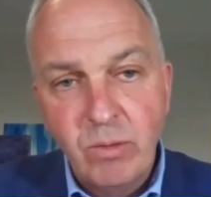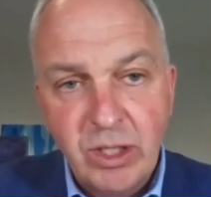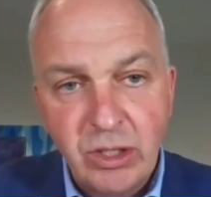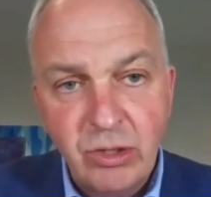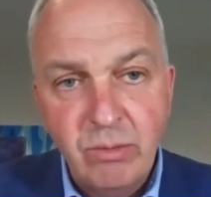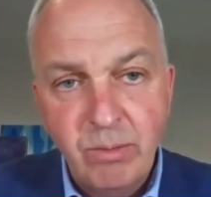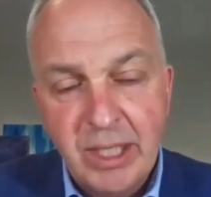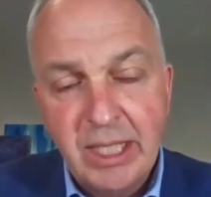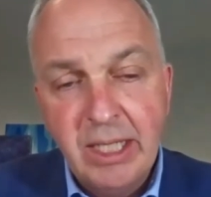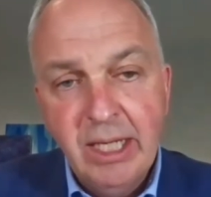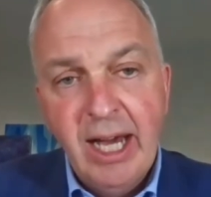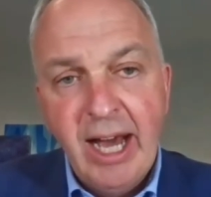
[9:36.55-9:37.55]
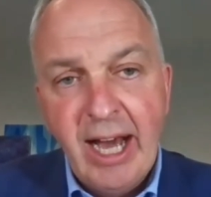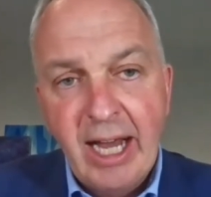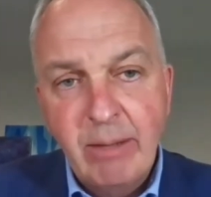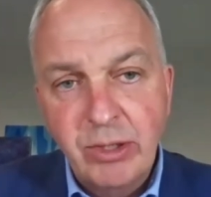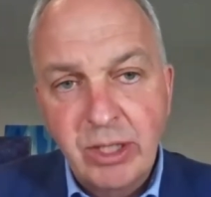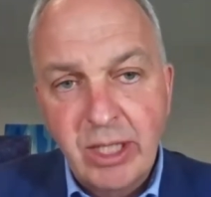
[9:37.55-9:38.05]
We should be
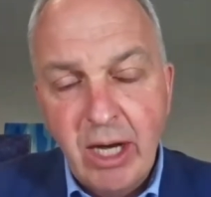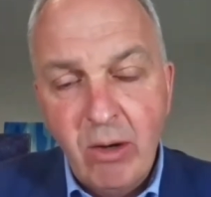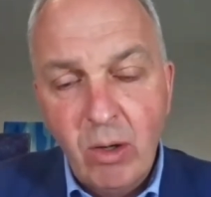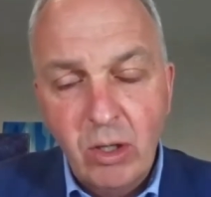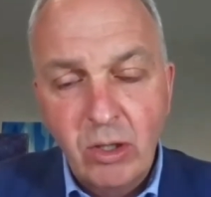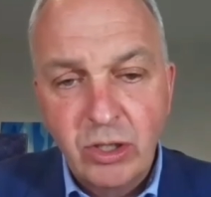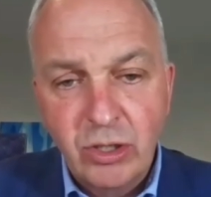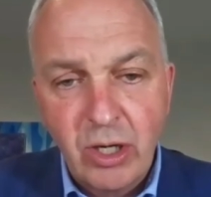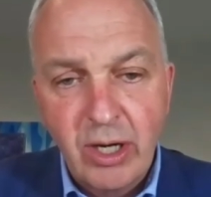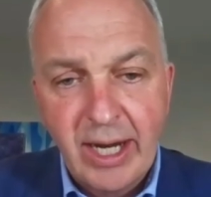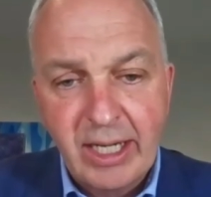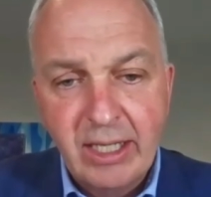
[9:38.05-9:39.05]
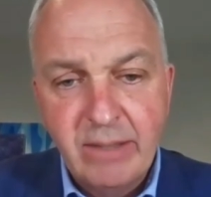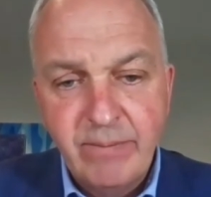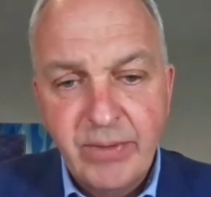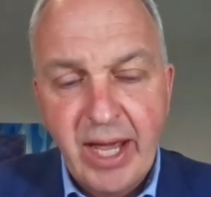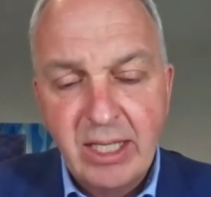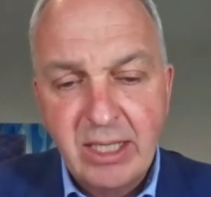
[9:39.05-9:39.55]
able to go along strike
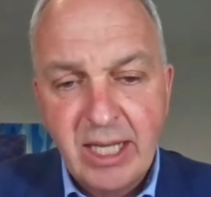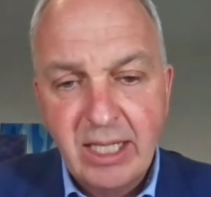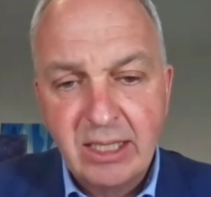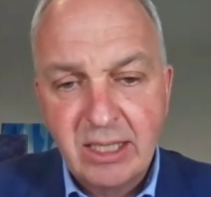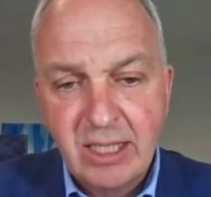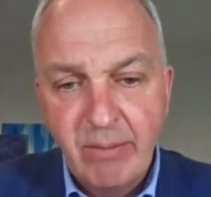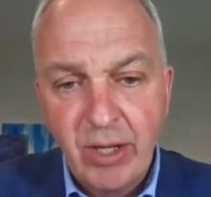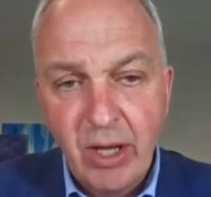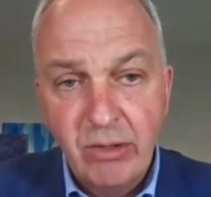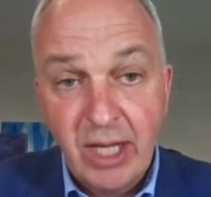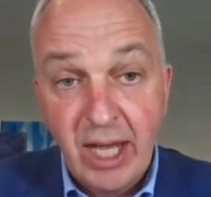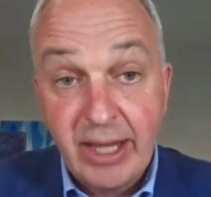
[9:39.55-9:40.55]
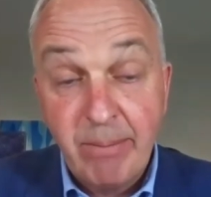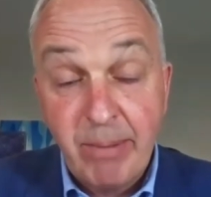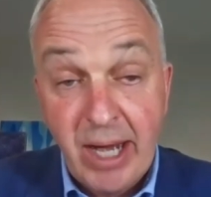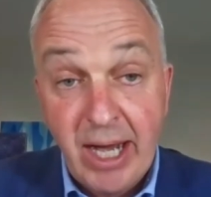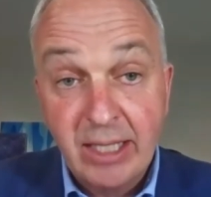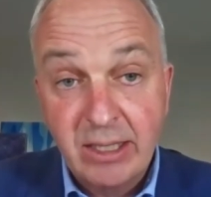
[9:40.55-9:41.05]
and test some of those other
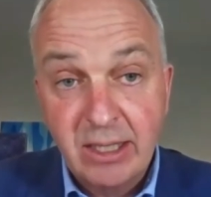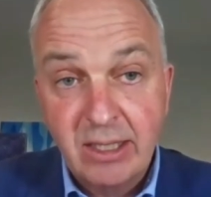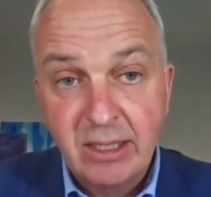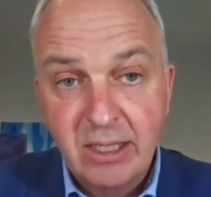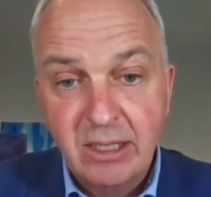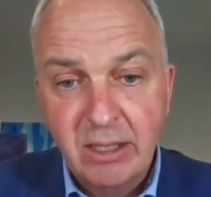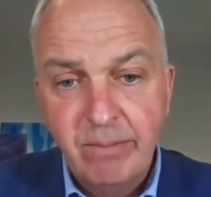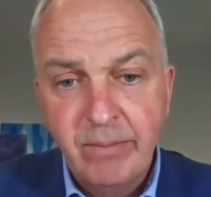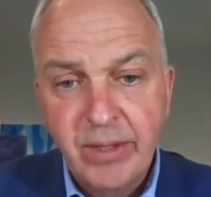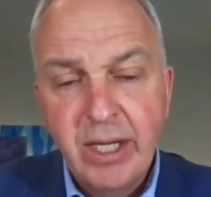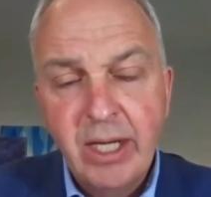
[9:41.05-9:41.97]
parts of the system